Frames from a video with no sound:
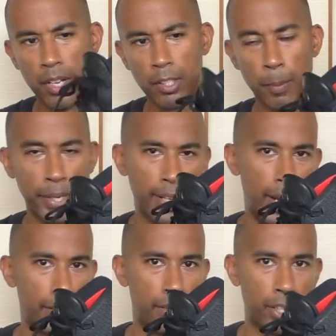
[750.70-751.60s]
So my
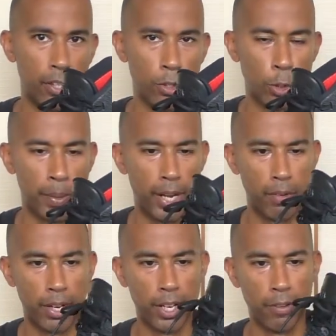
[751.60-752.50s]
dad's here in Japan
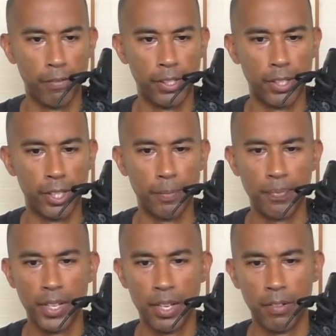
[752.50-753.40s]
right now visiting
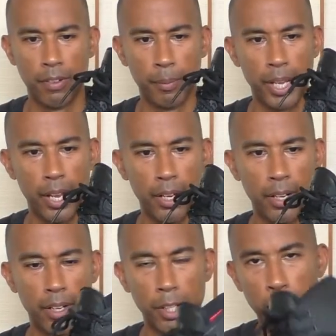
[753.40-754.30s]
from
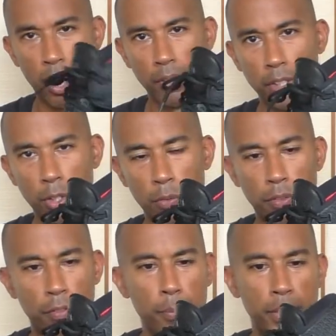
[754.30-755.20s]
Canada, and he brought these over
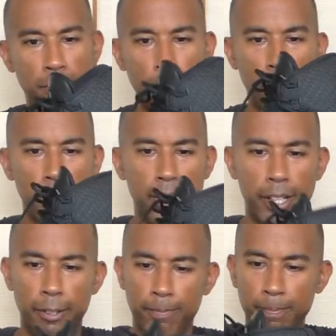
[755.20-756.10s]
for me for like
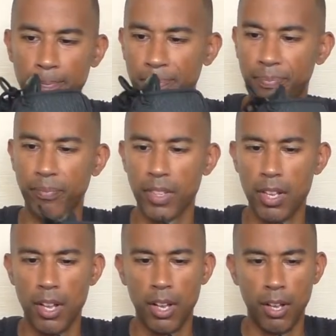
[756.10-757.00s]
a
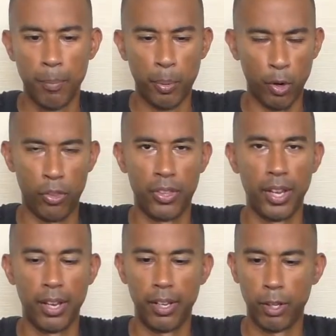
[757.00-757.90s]

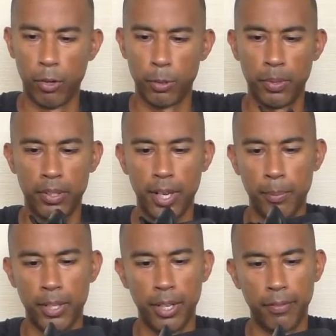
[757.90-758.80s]
birthday, Christmas
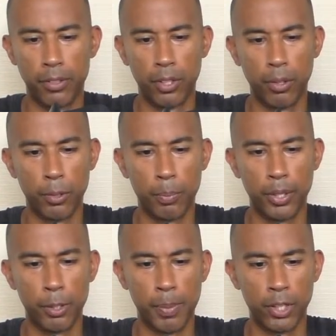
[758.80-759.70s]
type gift. So it's
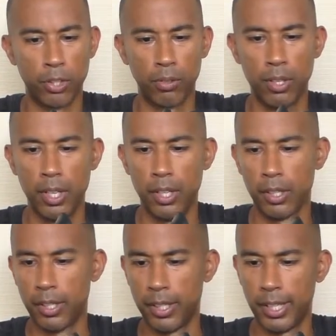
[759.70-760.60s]
pretty special
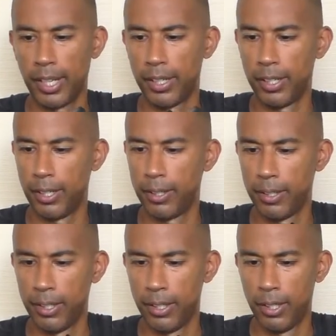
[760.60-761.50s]
because he had a
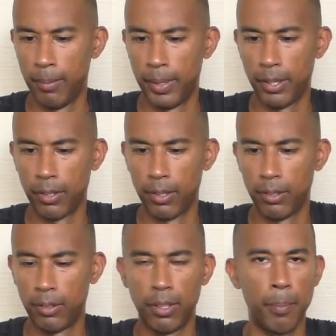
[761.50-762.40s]
medical